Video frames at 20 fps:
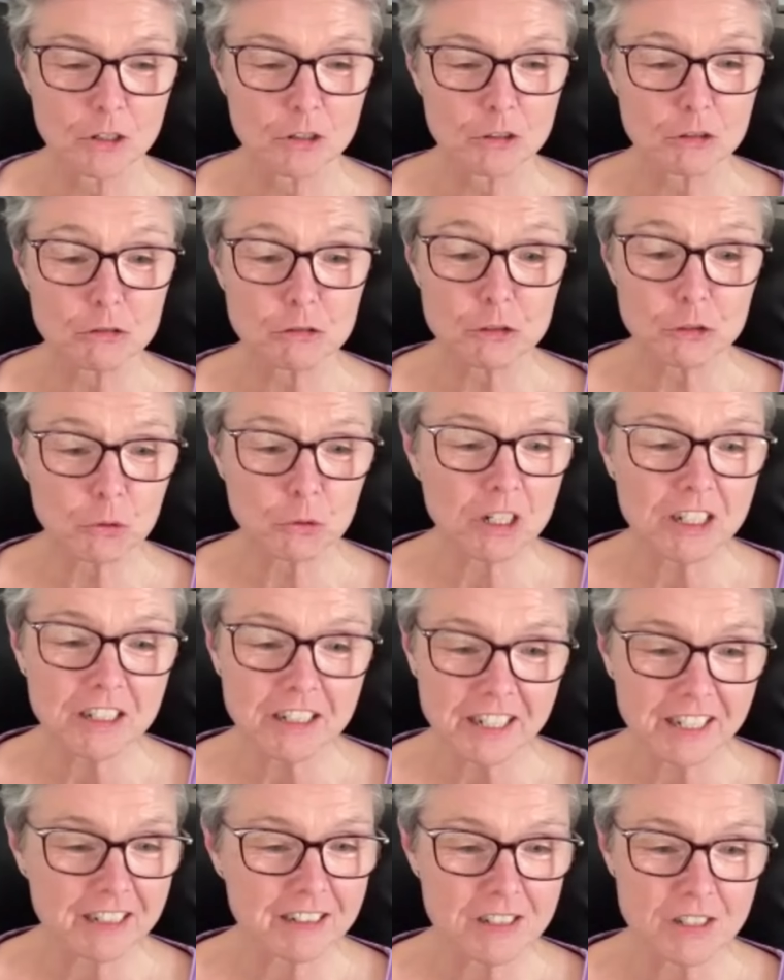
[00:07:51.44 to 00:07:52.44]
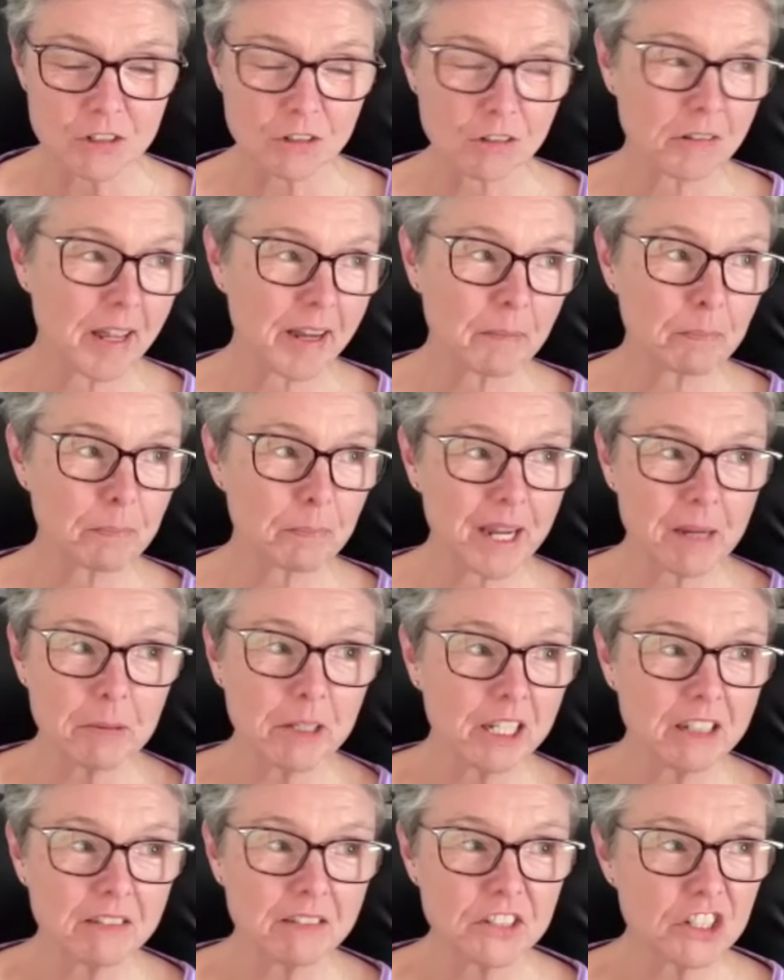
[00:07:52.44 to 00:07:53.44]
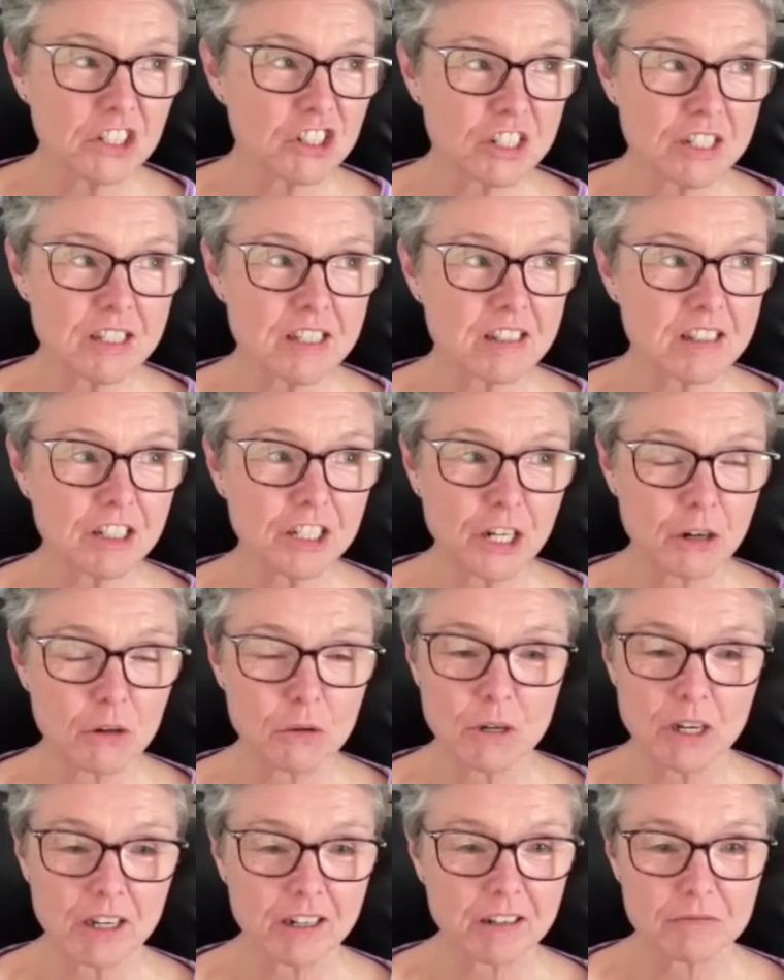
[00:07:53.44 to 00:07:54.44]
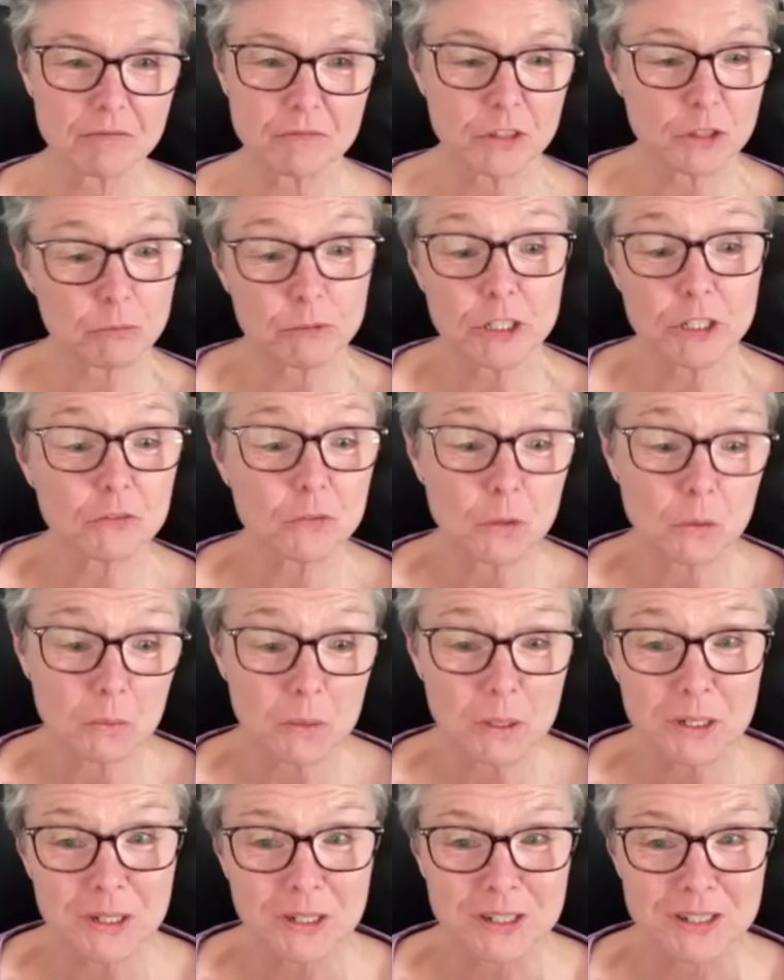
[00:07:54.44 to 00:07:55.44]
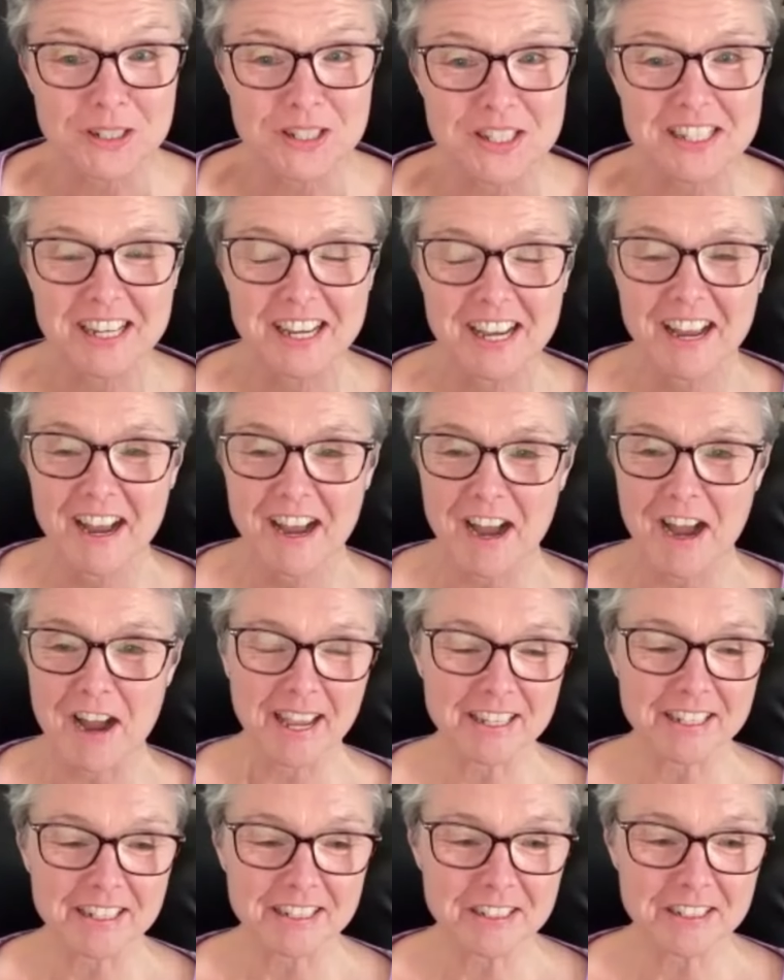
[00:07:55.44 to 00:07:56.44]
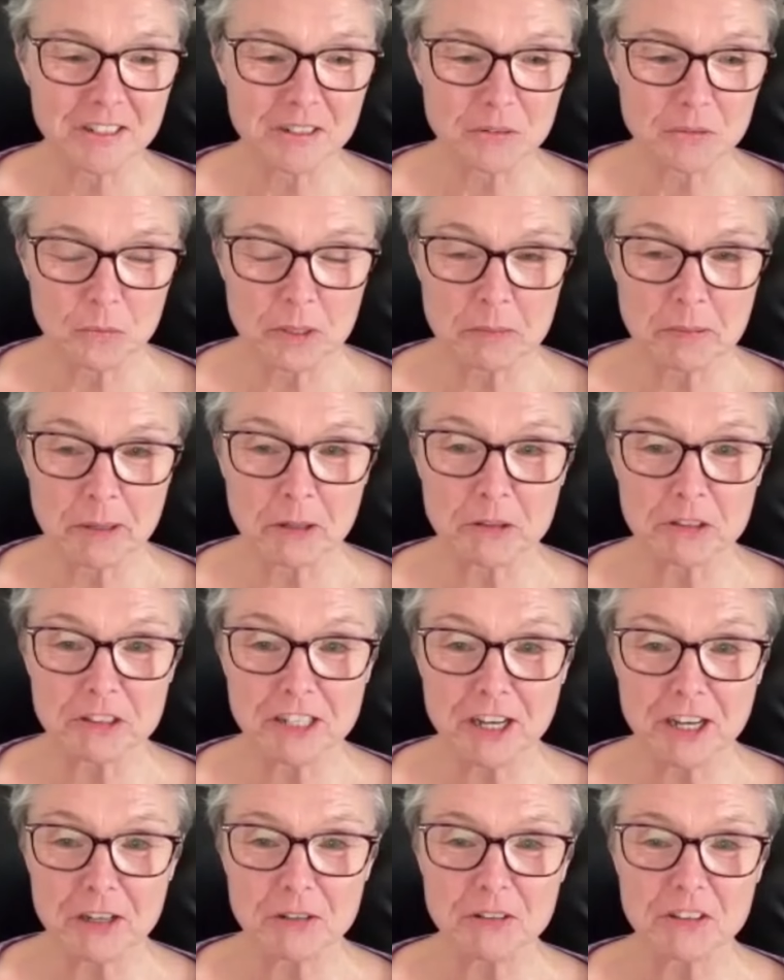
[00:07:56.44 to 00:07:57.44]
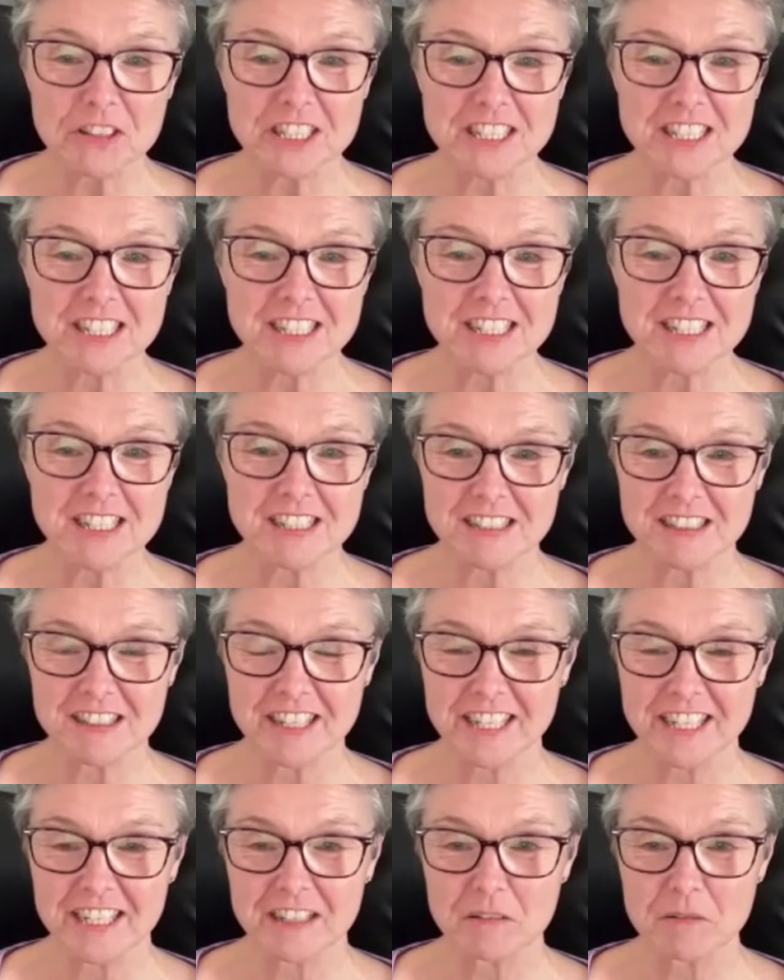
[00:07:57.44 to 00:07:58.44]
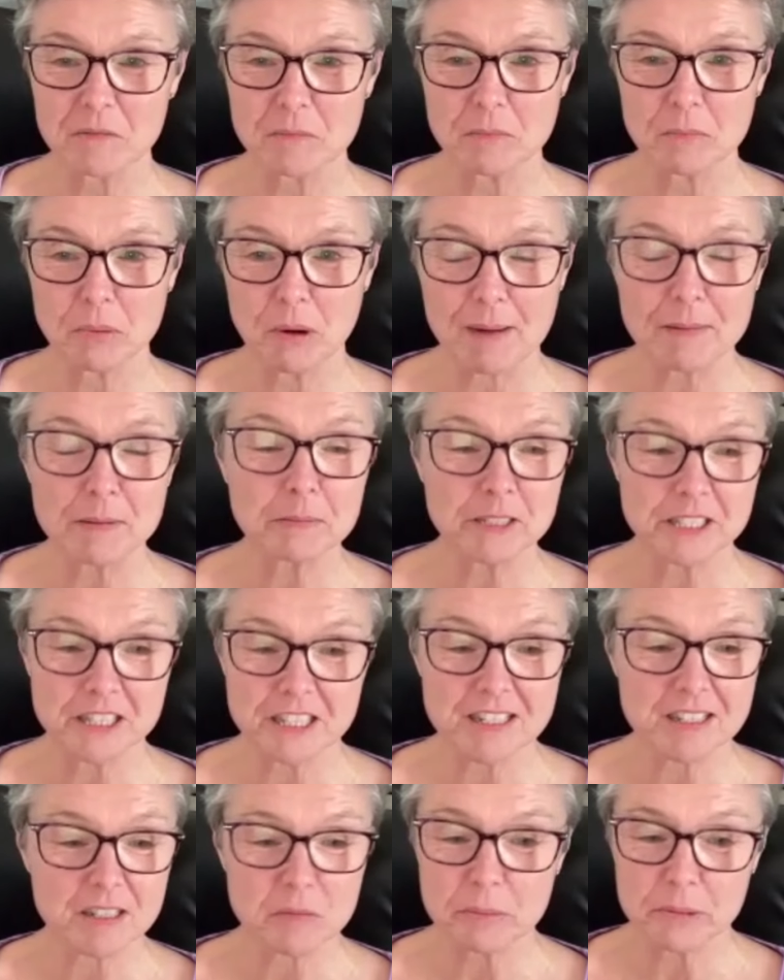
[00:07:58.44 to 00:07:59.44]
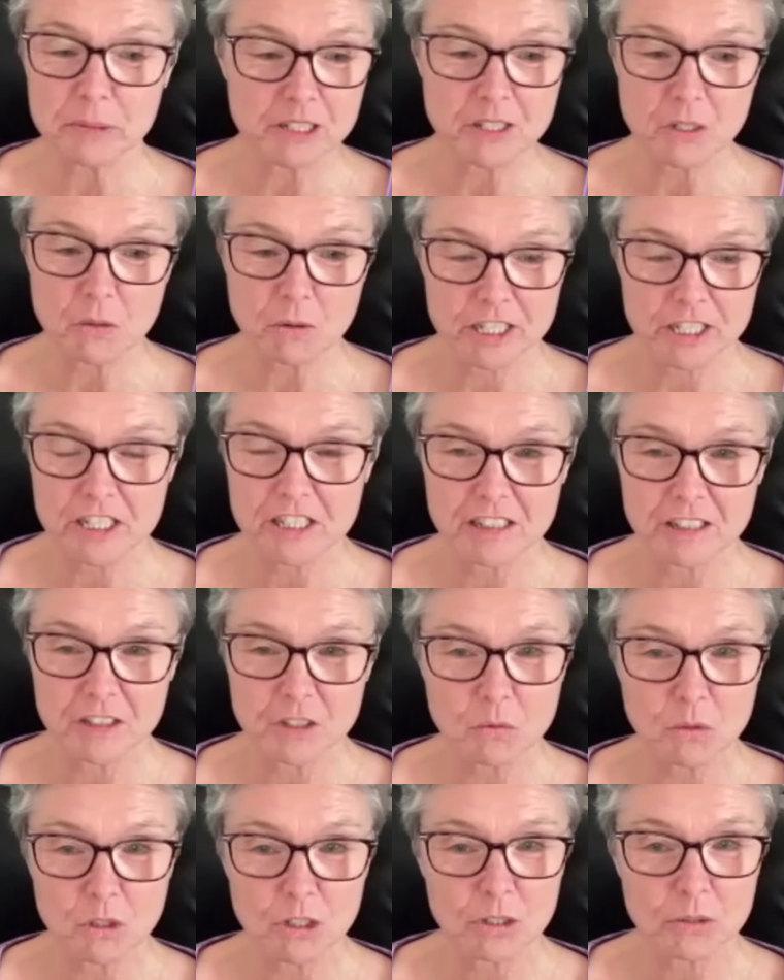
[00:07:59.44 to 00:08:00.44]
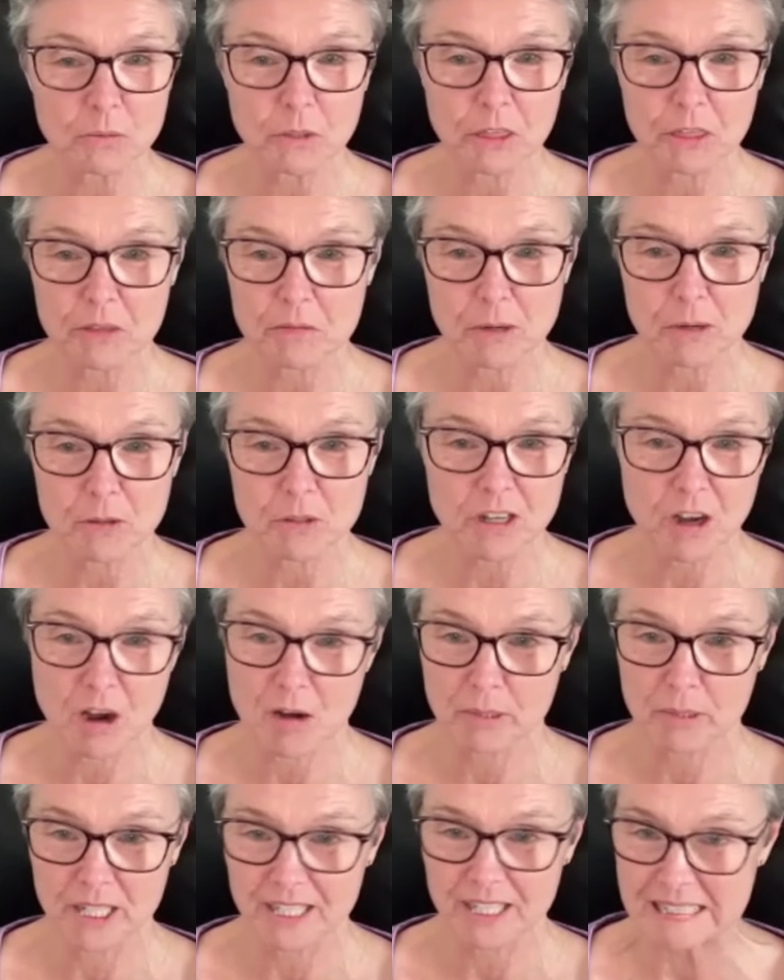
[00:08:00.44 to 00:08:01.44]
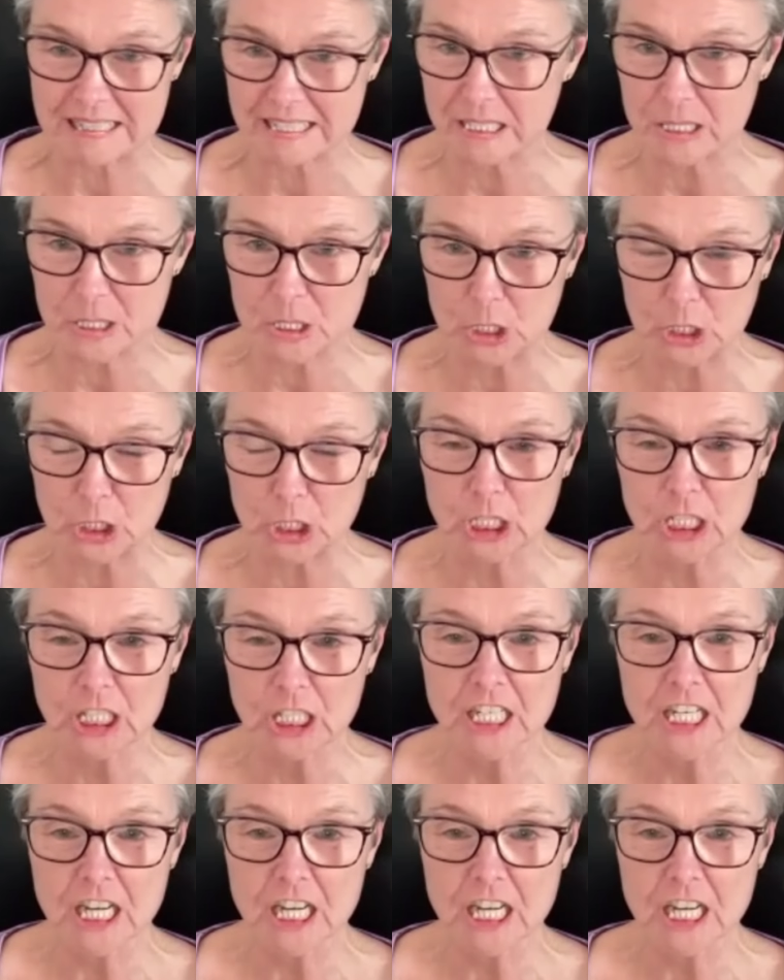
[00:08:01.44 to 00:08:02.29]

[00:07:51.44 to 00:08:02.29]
short answer, like maybe even just, 3 or 4 words. And we both know this is like probably the simplest question in the world with the most complex answer.